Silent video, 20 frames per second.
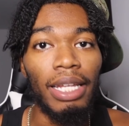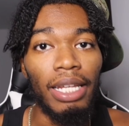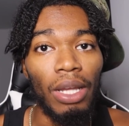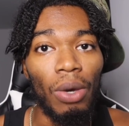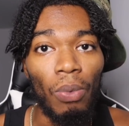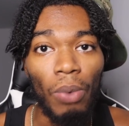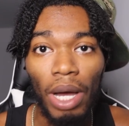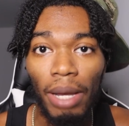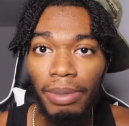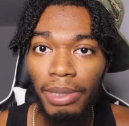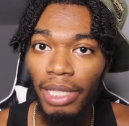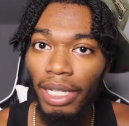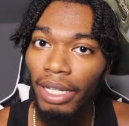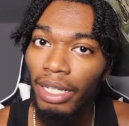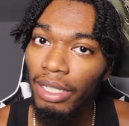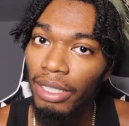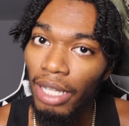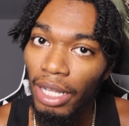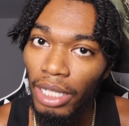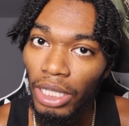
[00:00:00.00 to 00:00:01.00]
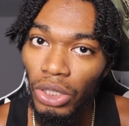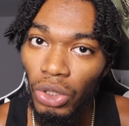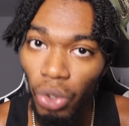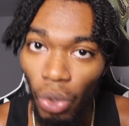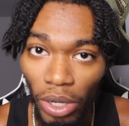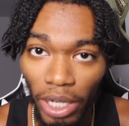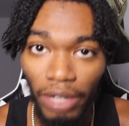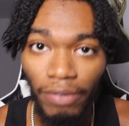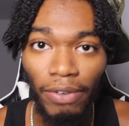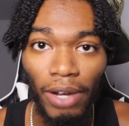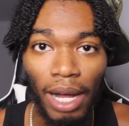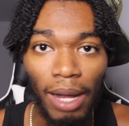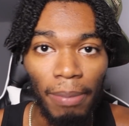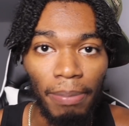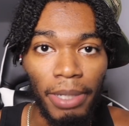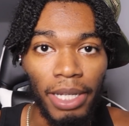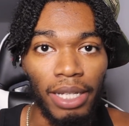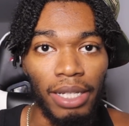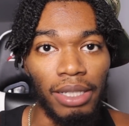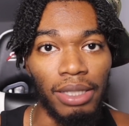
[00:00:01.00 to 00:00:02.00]
then the website another 25
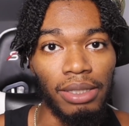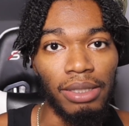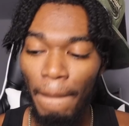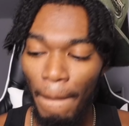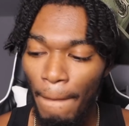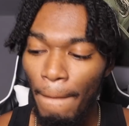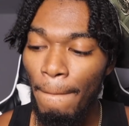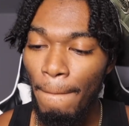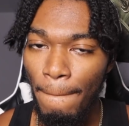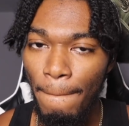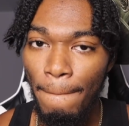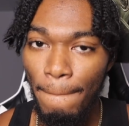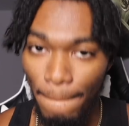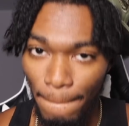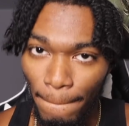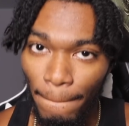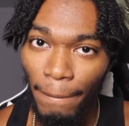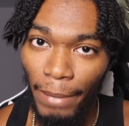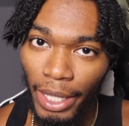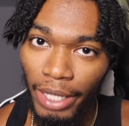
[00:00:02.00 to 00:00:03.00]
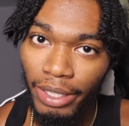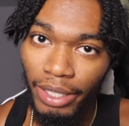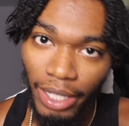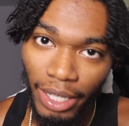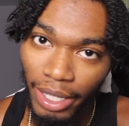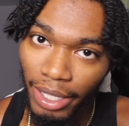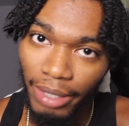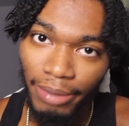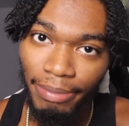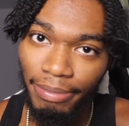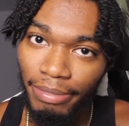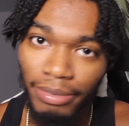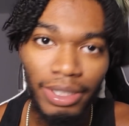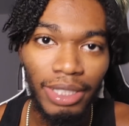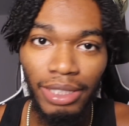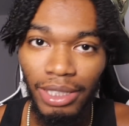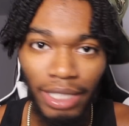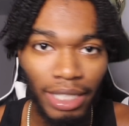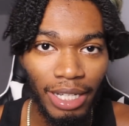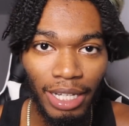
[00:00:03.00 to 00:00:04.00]
bands. Yeah,
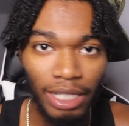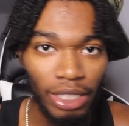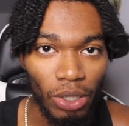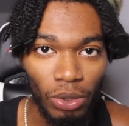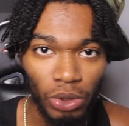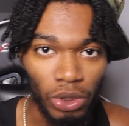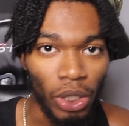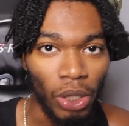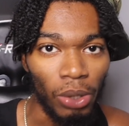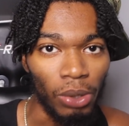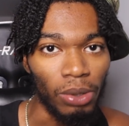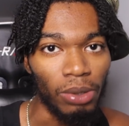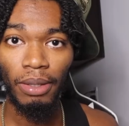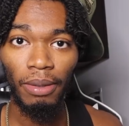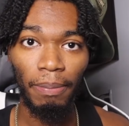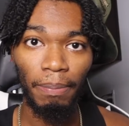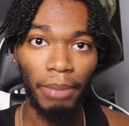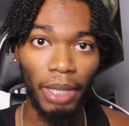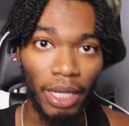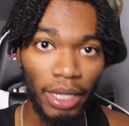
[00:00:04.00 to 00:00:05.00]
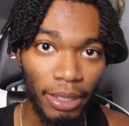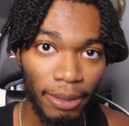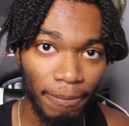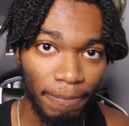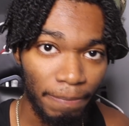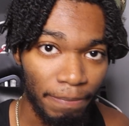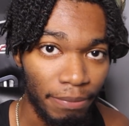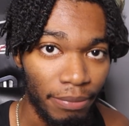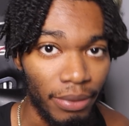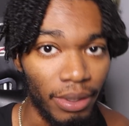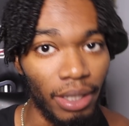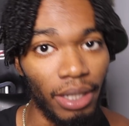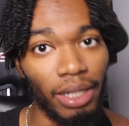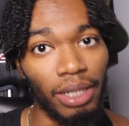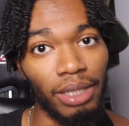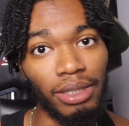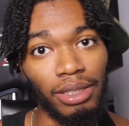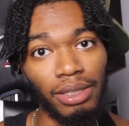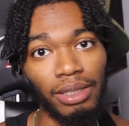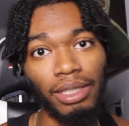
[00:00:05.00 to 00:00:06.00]
this shit ain't no joke. But
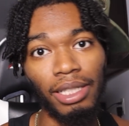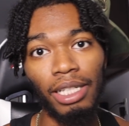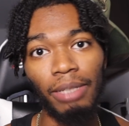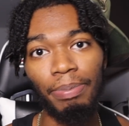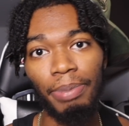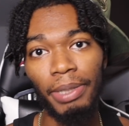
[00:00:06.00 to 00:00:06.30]
here's a sneak